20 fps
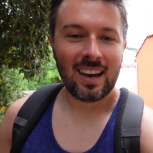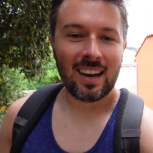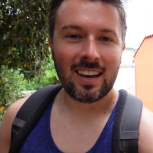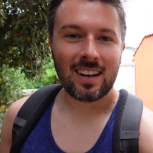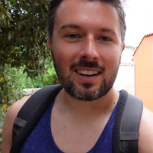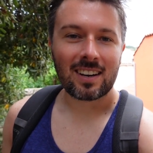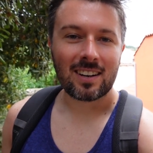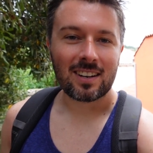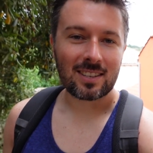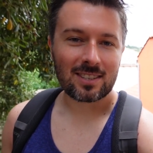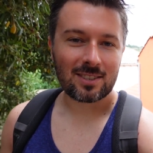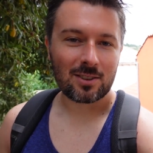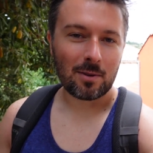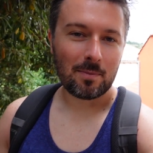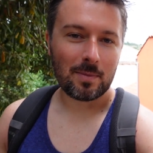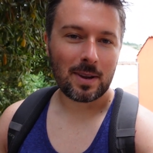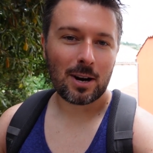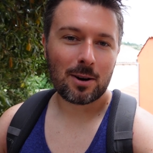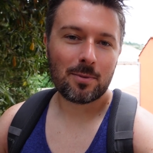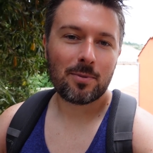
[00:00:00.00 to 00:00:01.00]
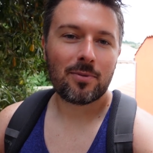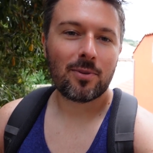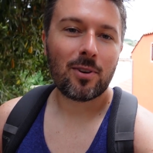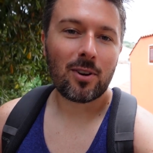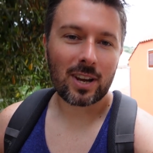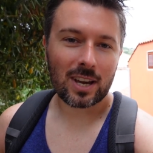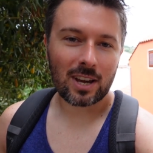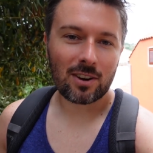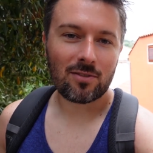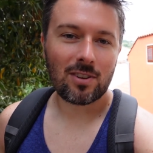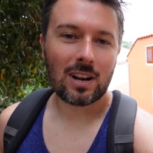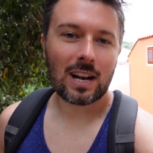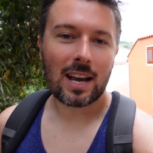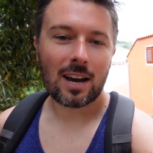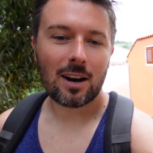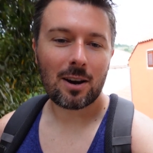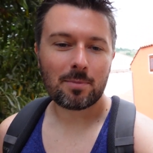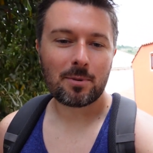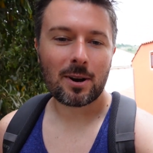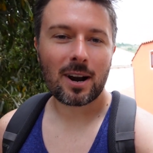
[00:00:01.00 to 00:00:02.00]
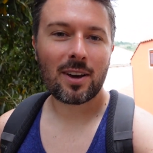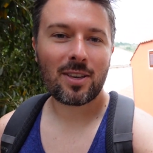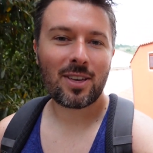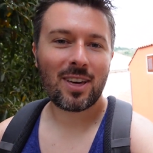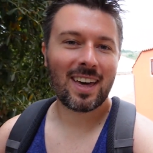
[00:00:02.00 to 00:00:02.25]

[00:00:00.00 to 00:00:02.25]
I'm going to stop now before I get really out of breath.